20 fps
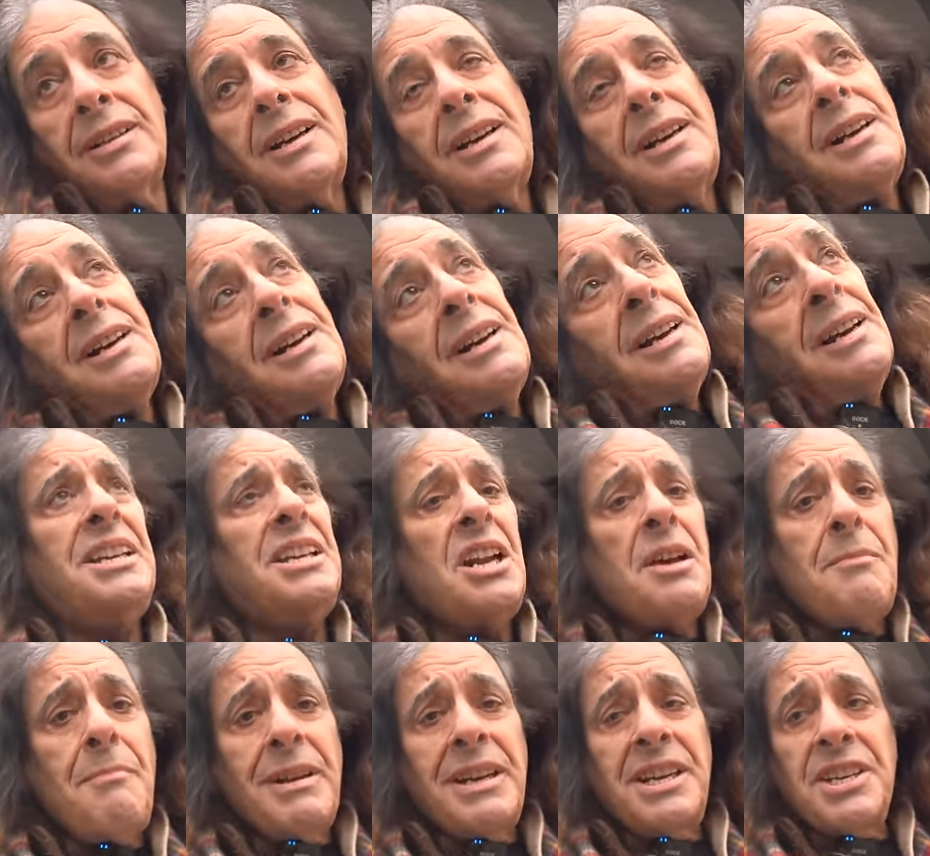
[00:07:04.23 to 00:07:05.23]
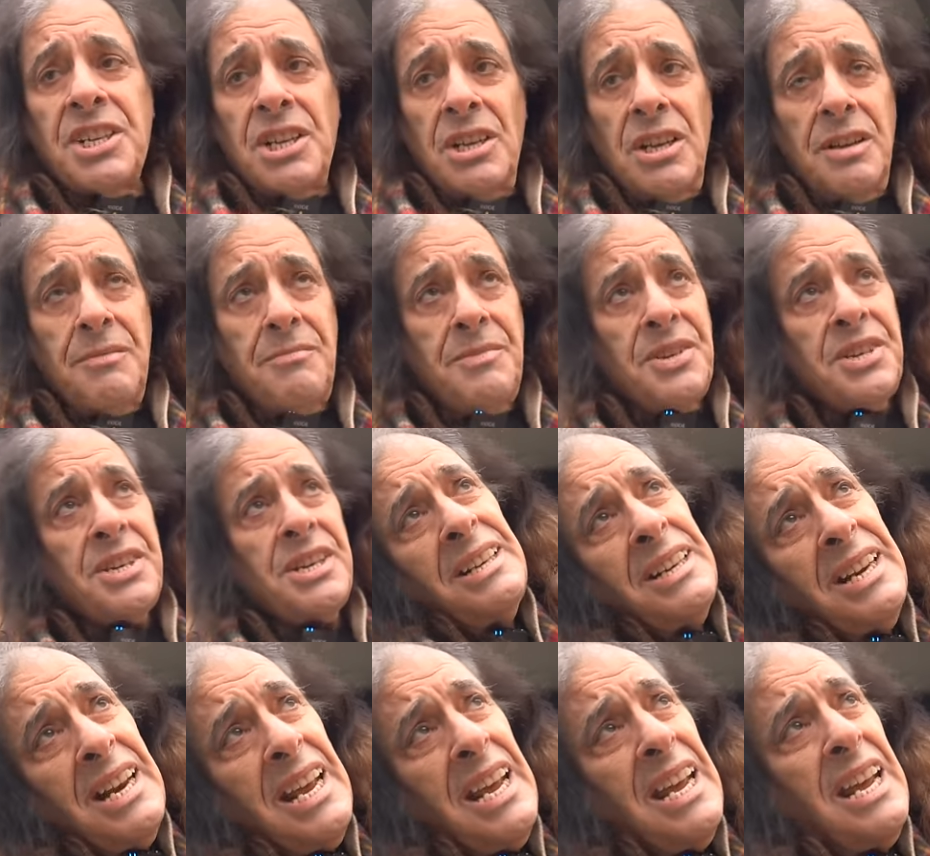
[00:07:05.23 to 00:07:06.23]
Yeah. you know, many times
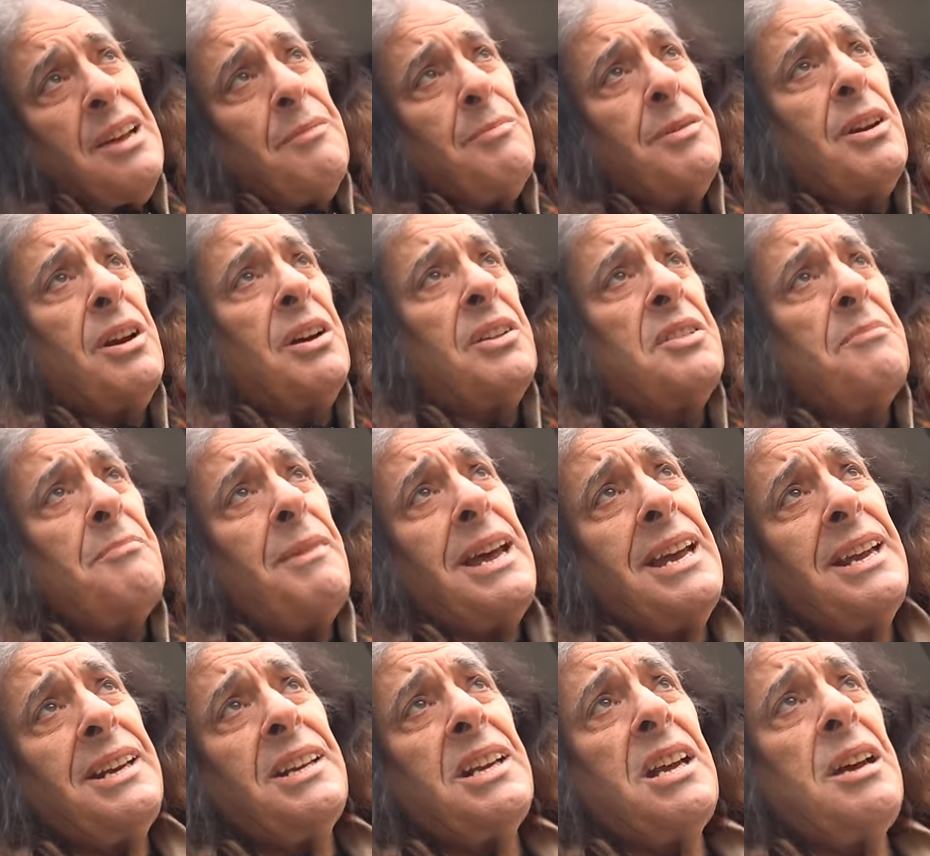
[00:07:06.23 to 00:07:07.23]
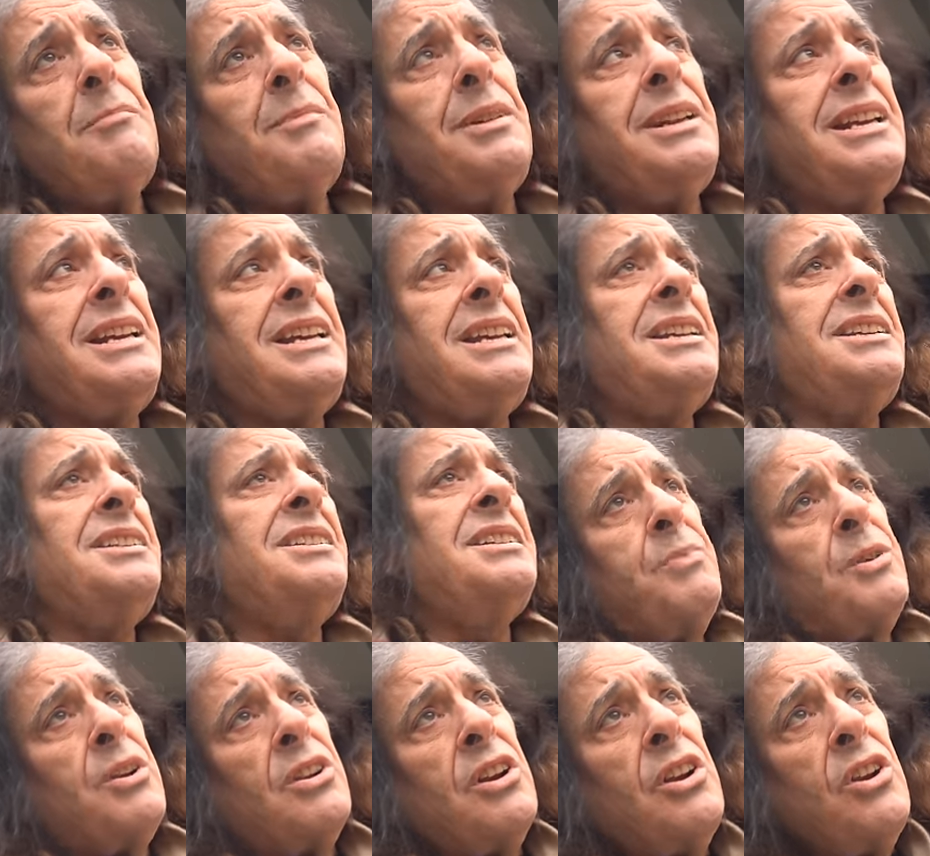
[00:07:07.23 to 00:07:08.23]
now we've got the man coming in,
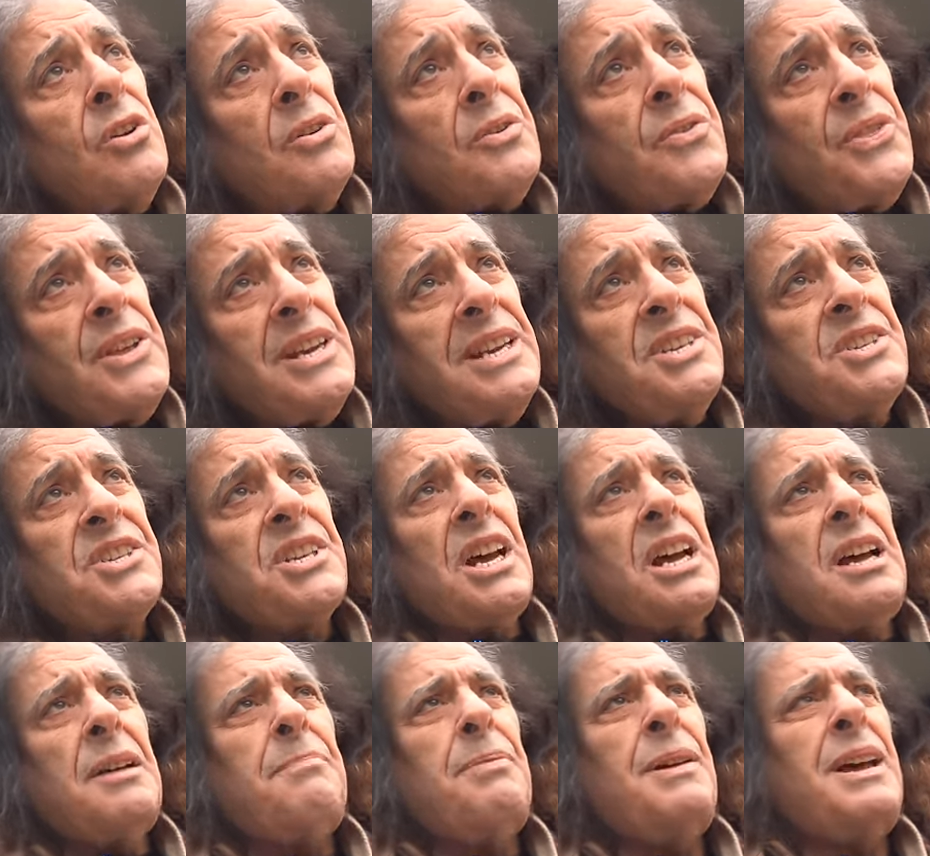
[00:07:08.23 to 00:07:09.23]
we've got to look these up.